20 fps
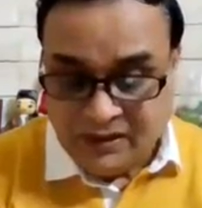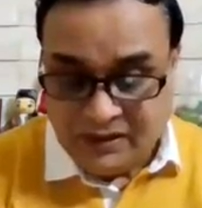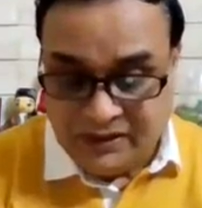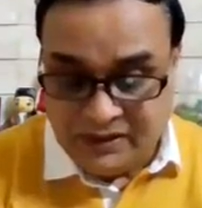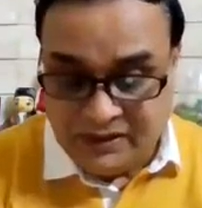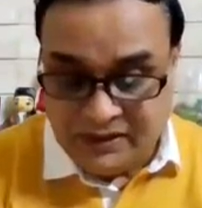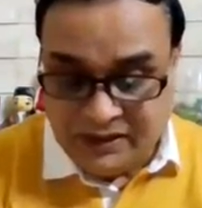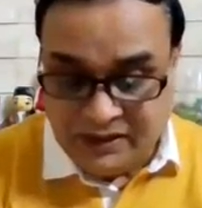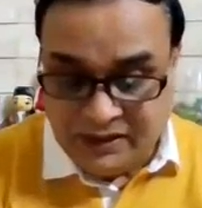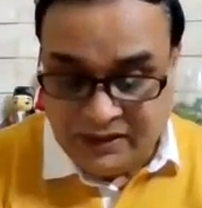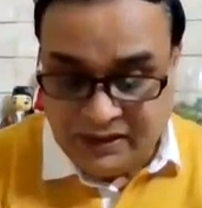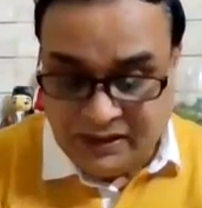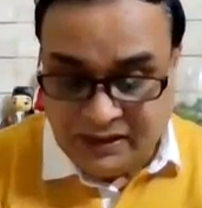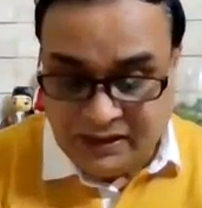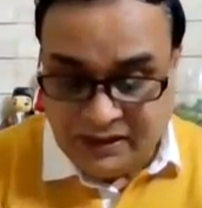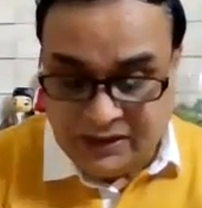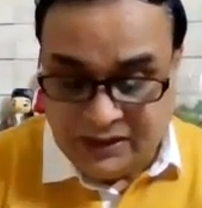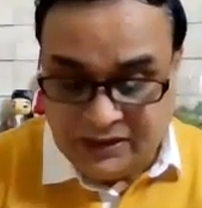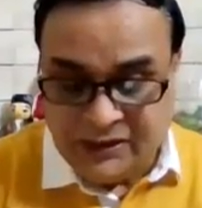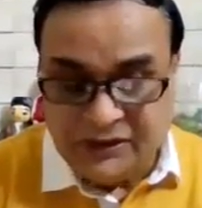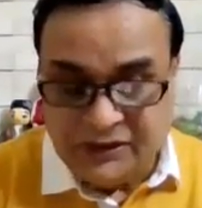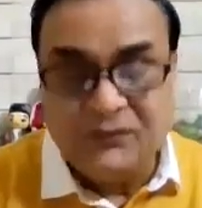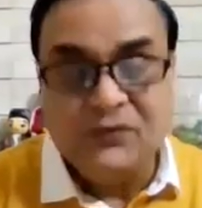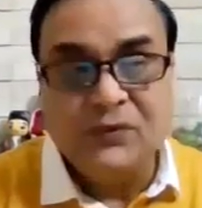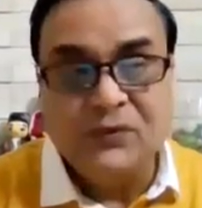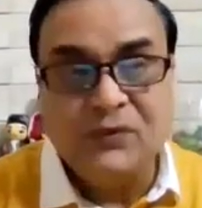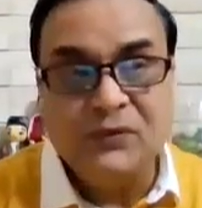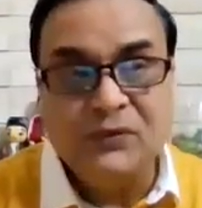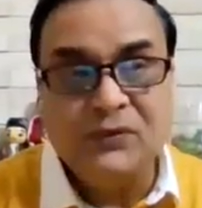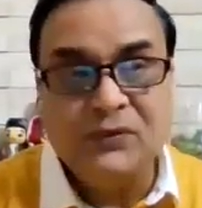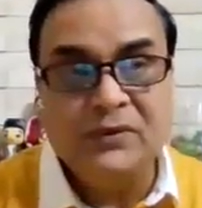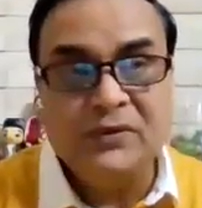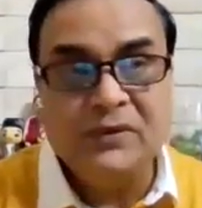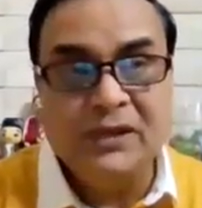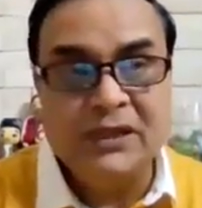honey, and seafood